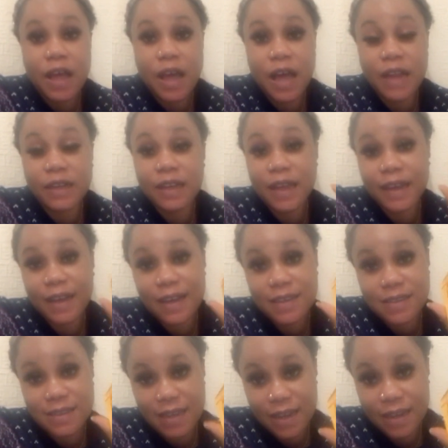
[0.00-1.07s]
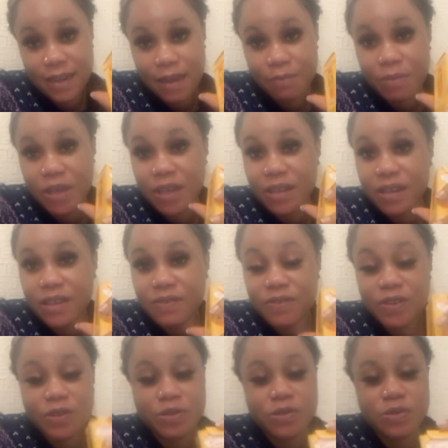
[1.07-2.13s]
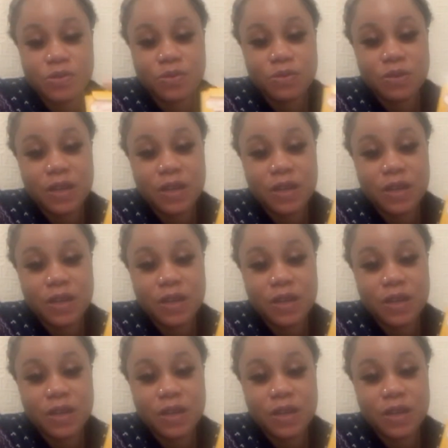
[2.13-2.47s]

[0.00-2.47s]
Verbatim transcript: And like I said, I'm making this video to